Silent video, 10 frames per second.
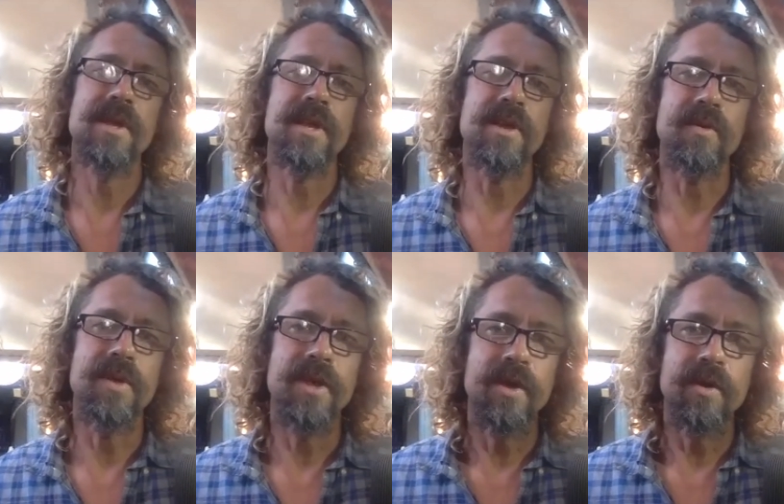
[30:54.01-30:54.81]
You know,
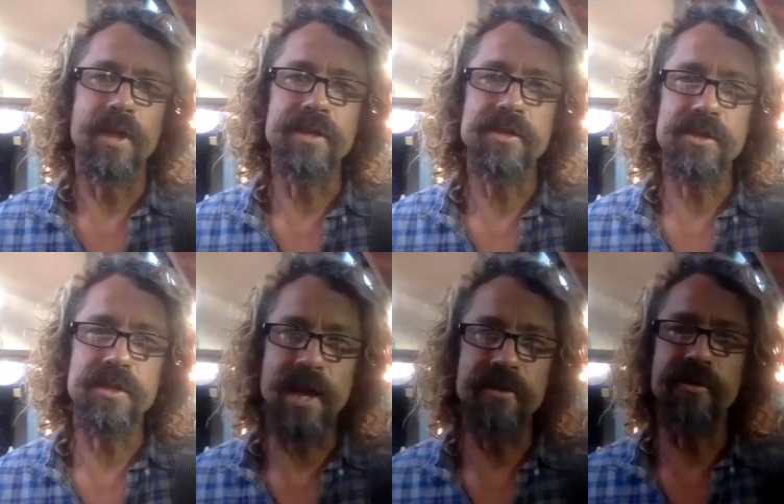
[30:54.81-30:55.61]
let's just
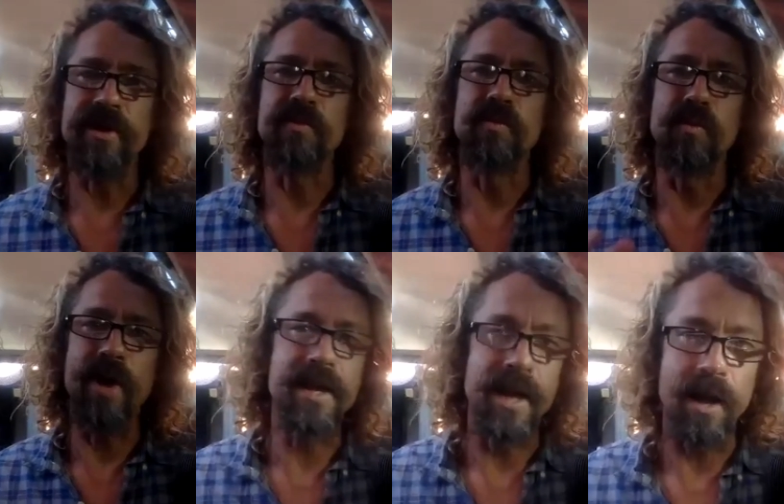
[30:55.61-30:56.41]
not drink
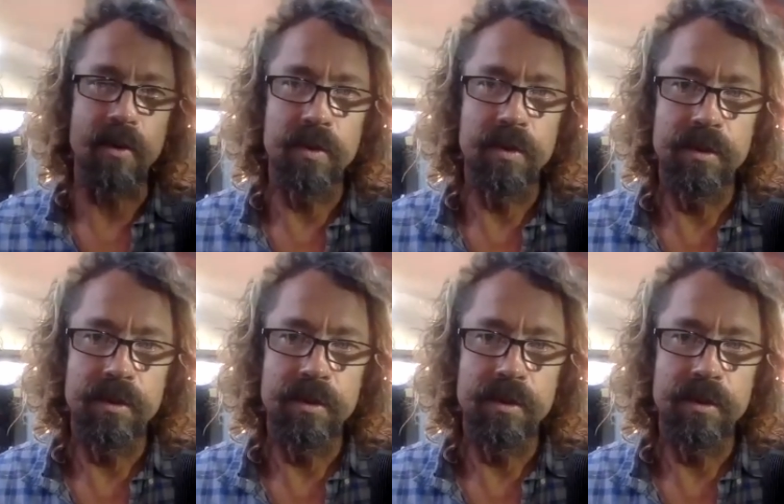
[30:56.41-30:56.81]
right now.